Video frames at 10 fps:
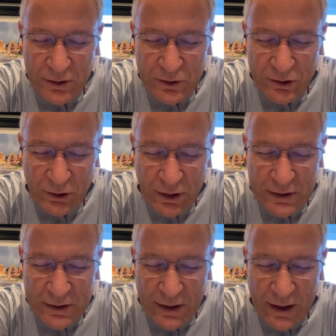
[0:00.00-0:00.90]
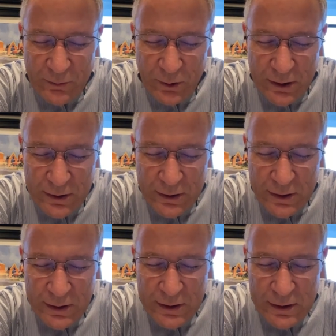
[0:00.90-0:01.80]
You certainly did that with
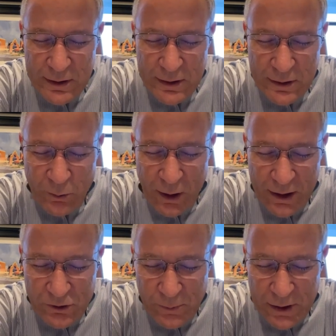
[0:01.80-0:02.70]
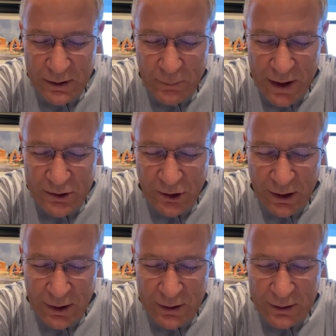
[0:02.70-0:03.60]
the wise men, the
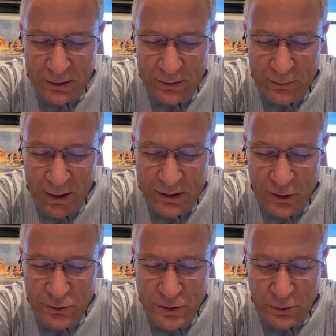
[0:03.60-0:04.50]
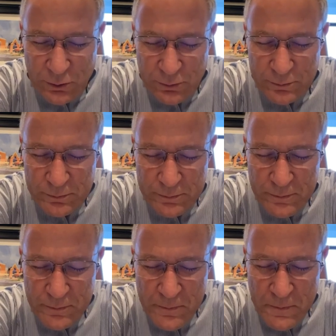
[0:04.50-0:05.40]
magi of Matthew 2.
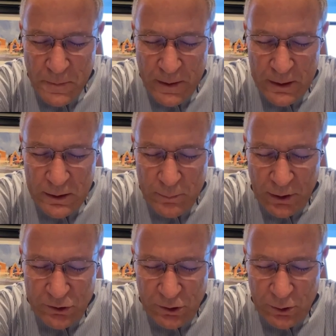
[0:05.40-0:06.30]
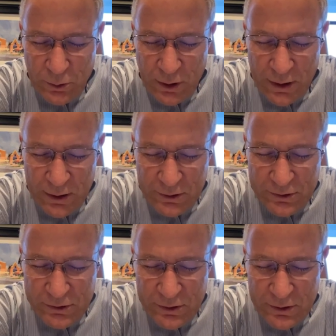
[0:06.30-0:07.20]
But you,
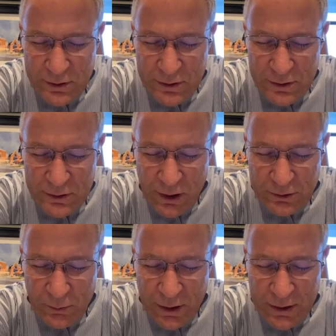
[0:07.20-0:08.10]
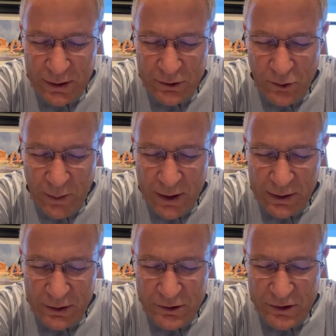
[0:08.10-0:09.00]
as Dr. Rankin has
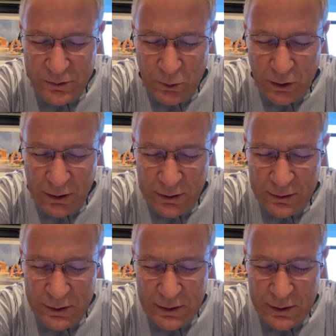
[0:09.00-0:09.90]
reminded us this morning,